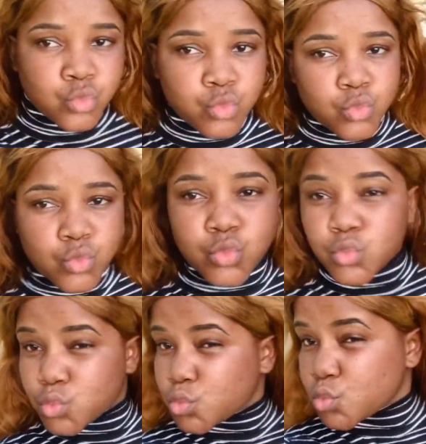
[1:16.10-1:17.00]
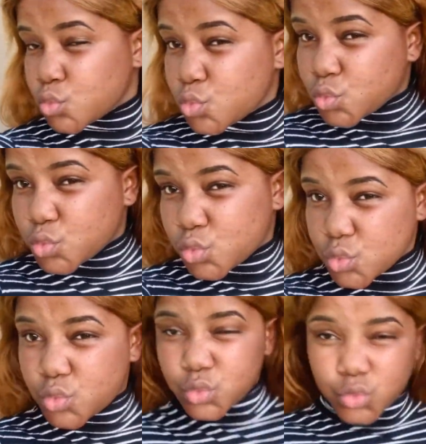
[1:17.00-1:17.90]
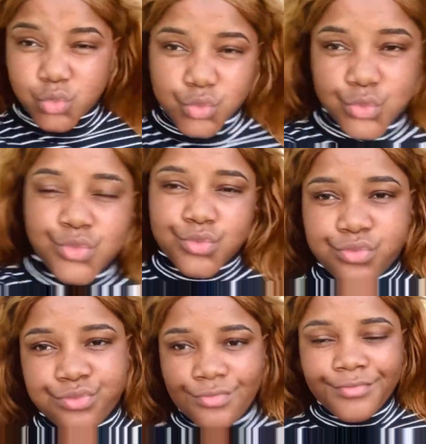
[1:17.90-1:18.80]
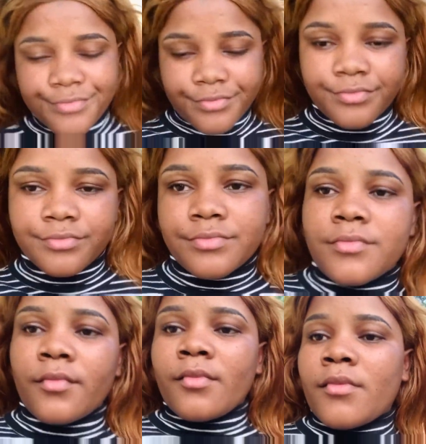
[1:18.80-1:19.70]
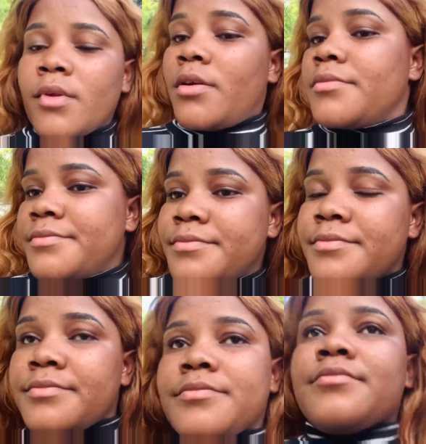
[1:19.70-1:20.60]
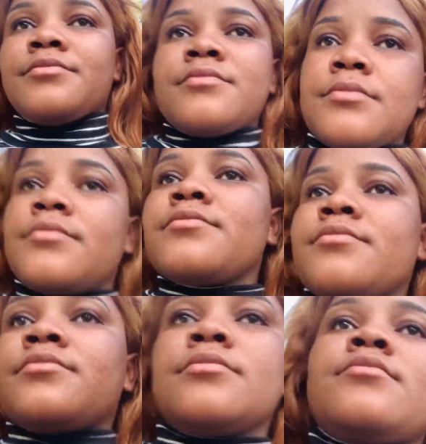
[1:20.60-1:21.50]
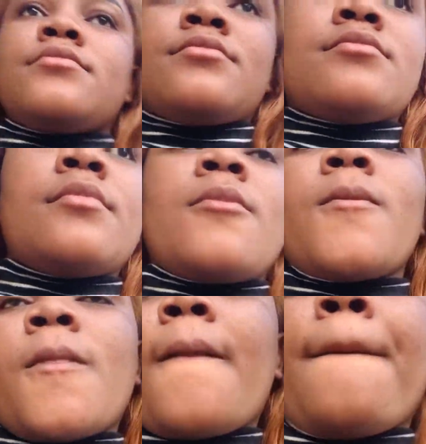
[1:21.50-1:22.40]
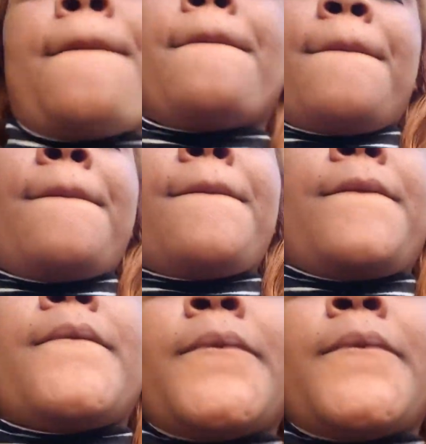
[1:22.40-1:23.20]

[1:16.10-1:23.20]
Like, I was very stressed. When I say stressed, very stressed. Look at my wig. It was looking like something else.